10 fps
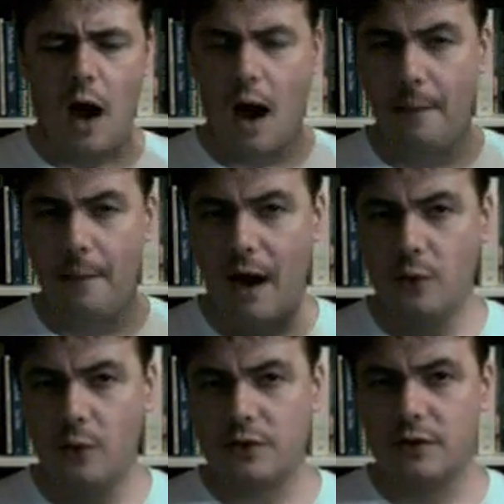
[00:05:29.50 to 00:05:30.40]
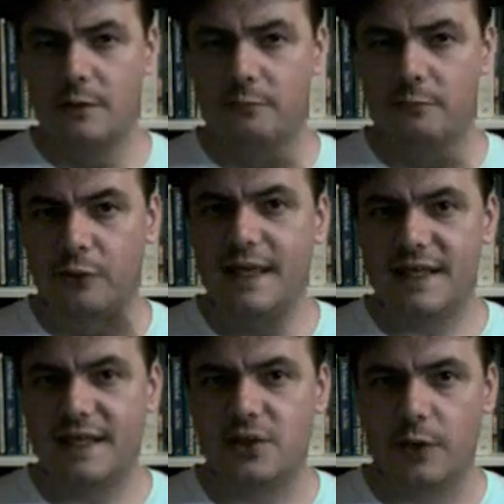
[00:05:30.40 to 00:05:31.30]
about
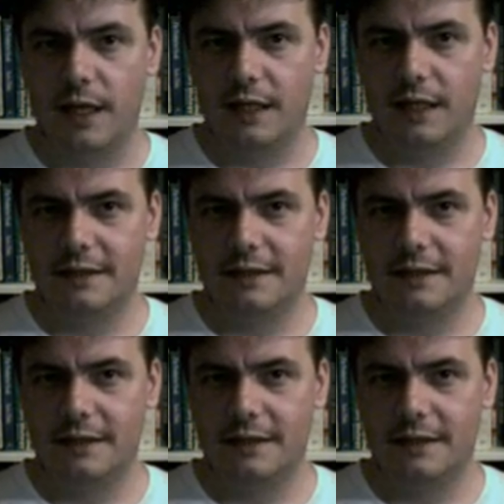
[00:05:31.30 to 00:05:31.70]
prehistory.